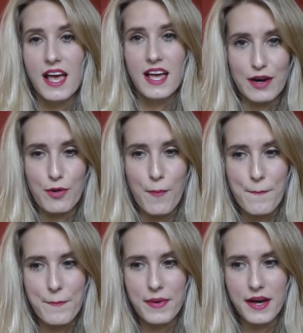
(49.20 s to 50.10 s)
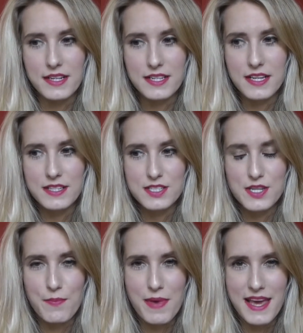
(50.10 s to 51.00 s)
Now, but
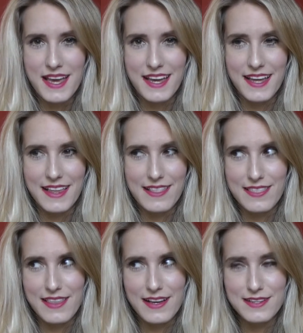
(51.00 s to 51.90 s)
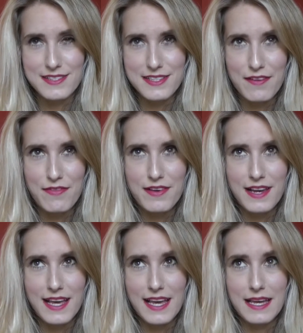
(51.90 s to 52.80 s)
to me, there's
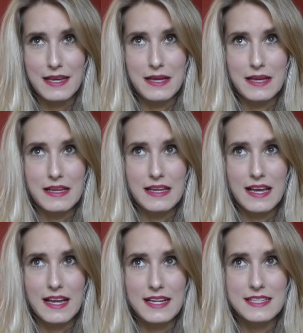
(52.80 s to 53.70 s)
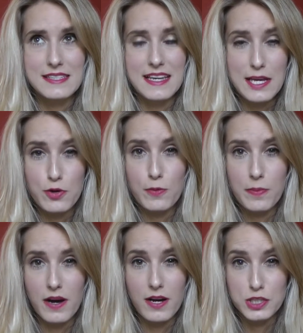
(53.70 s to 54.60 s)
definitely at least equal
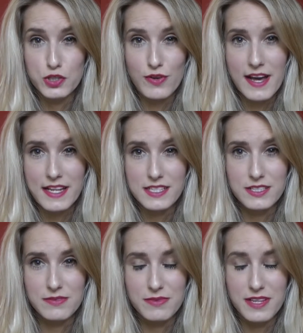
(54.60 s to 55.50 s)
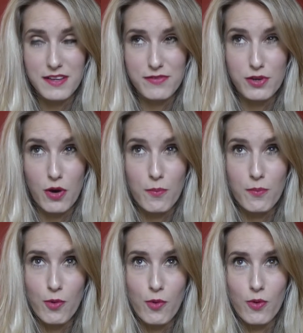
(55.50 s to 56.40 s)
part dread, if not
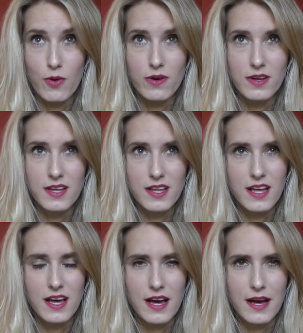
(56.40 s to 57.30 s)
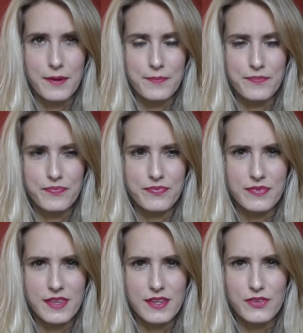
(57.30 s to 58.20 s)
more,
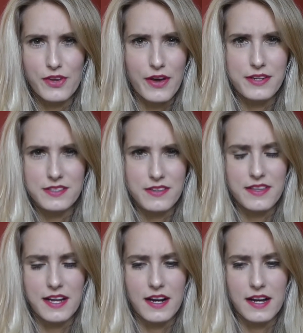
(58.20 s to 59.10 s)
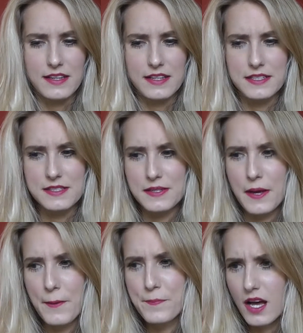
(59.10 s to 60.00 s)
to going to a thing like this.
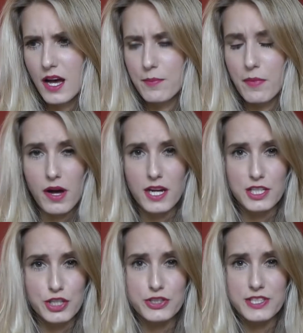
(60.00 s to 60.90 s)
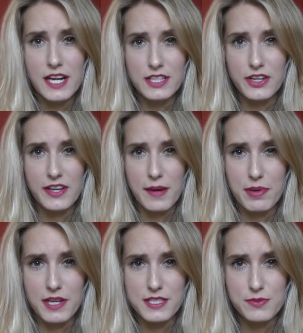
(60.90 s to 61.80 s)
Usually I don't
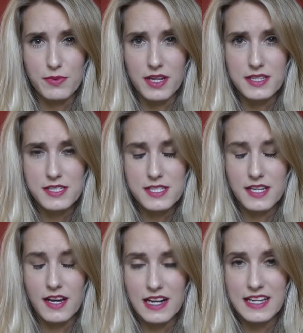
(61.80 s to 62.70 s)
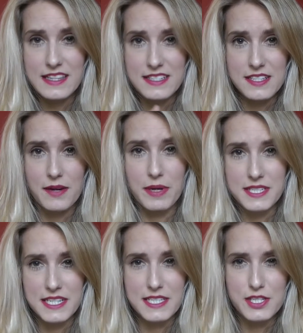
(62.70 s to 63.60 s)
plus ones, luckily this time I
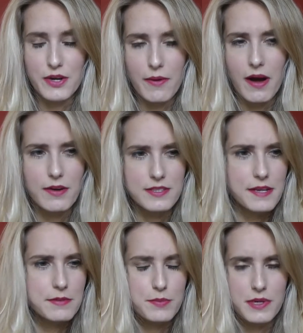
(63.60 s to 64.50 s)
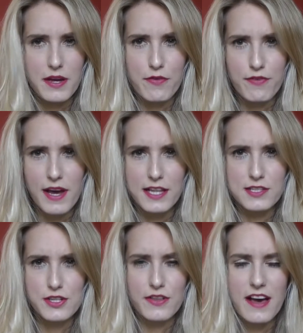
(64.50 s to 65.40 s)
did, so I was able to bring a friend,
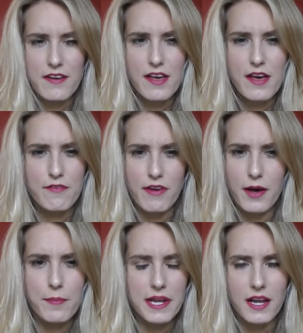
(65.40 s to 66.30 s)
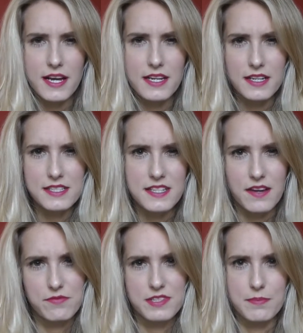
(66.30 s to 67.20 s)
so that felt a bit like a nice
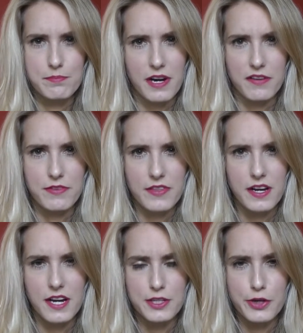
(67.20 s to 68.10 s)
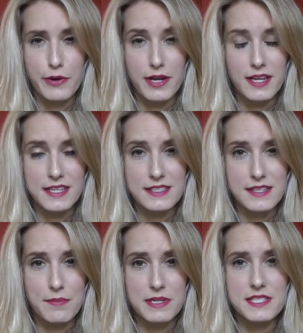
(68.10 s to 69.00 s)
comforting buffer that I knew at least
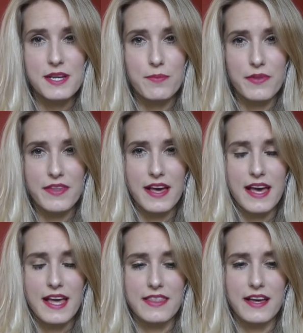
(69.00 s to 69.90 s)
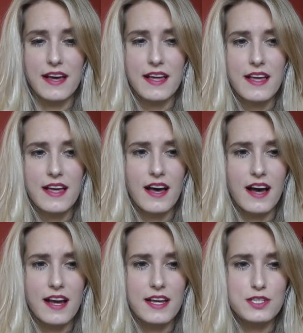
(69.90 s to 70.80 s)
there'd be someone there that
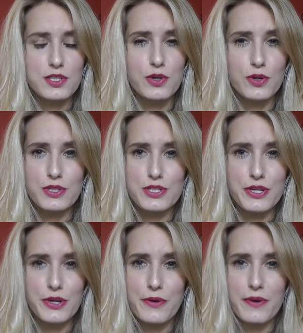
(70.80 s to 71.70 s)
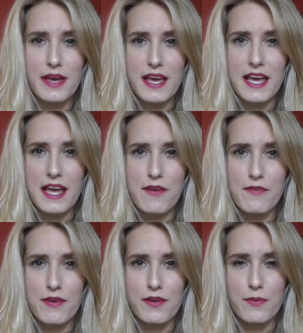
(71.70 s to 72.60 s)
I could talk to
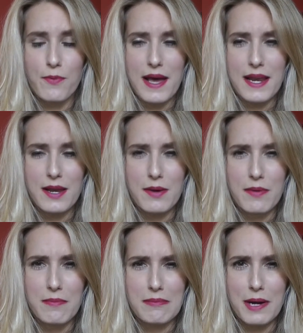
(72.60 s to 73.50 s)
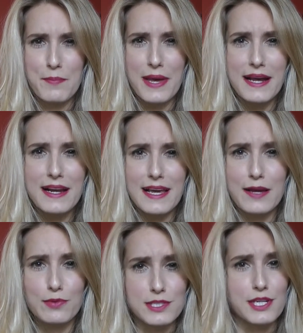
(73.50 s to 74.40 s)
even when my
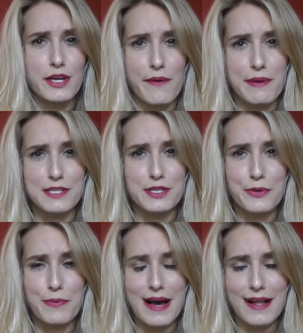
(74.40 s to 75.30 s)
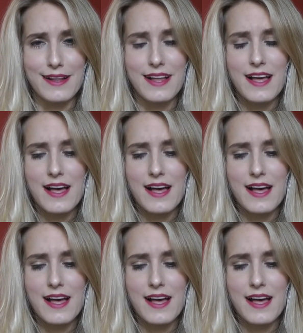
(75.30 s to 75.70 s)
mingling wasn't going too well.